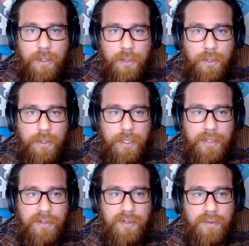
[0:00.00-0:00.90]
or
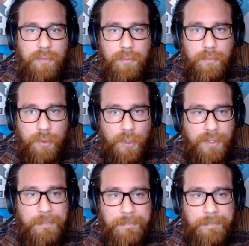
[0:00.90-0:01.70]
is broken.